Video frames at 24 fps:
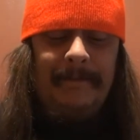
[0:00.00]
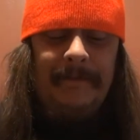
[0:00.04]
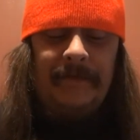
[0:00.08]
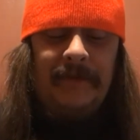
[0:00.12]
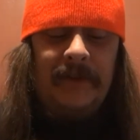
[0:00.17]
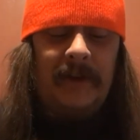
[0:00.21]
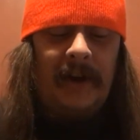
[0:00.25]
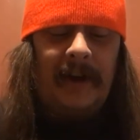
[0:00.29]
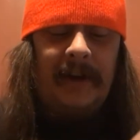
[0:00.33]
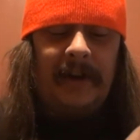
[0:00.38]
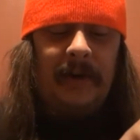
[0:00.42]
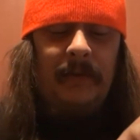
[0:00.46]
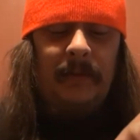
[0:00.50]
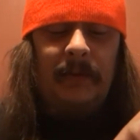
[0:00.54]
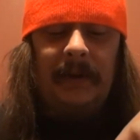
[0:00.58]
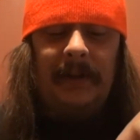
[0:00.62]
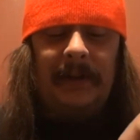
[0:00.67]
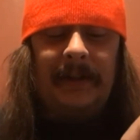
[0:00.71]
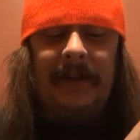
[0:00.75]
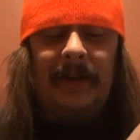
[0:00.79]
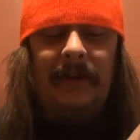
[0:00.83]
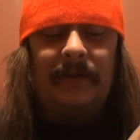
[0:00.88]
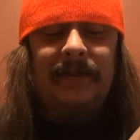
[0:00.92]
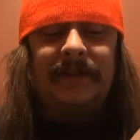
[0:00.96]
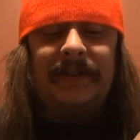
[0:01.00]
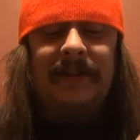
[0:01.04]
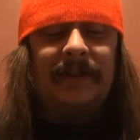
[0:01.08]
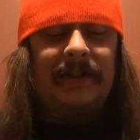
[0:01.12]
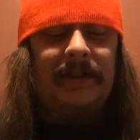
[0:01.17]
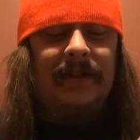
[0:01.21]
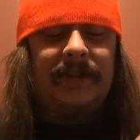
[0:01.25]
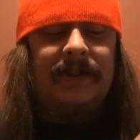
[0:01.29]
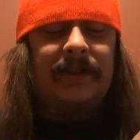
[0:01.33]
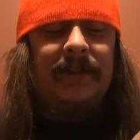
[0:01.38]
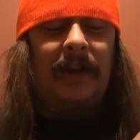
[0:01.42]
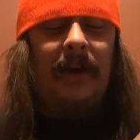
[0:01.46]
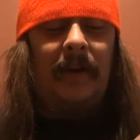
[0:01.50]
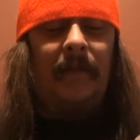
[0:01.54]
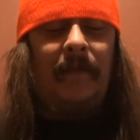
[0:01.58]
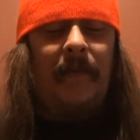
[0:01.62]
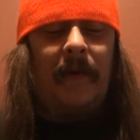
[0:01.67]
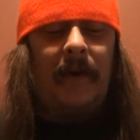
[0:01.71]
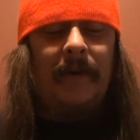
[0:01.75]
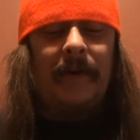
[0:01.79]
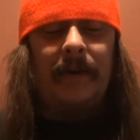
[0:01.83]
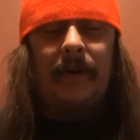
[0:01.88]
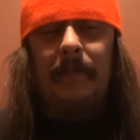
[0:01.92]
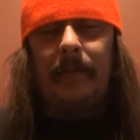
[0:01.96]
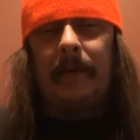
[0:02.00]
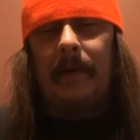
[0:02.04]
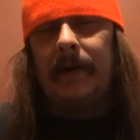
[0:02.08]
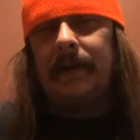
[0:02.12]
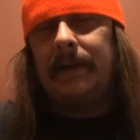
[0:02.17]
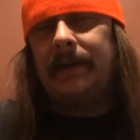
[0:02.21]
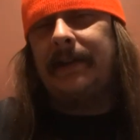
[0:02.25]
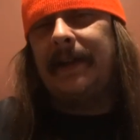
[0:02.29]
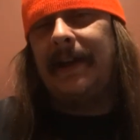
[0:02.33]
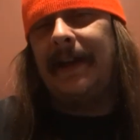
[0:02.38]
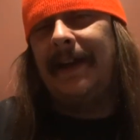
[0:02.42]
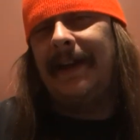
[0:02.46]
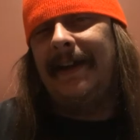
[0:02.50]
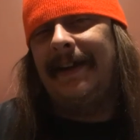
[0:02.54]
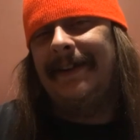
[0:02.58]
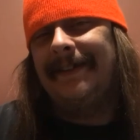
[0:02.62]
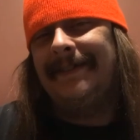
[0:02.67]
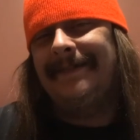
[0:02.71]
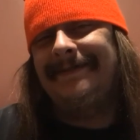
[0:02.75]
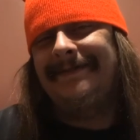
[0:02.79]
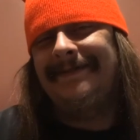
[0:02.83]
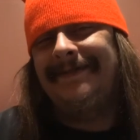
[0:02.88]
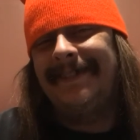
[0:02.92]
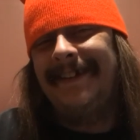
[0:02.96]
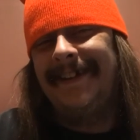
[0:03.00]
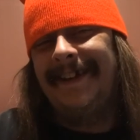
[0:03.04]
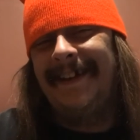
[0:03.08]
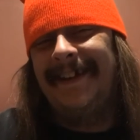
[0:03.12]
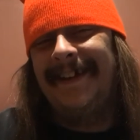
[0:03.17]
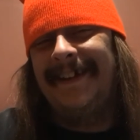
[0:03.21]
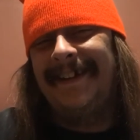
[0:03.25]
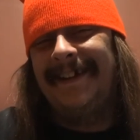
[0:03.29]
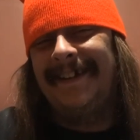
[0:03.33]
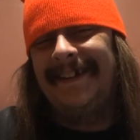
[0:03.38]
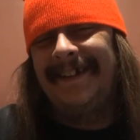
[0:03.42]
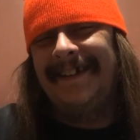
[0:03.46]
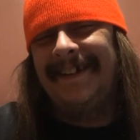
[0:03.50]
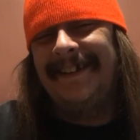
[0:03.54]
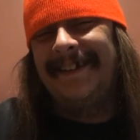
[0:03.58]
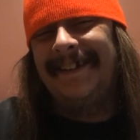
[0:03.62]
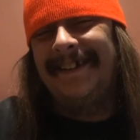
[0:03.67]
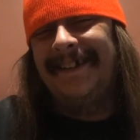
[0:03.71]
Donna really outdid herself on her birthday, eh?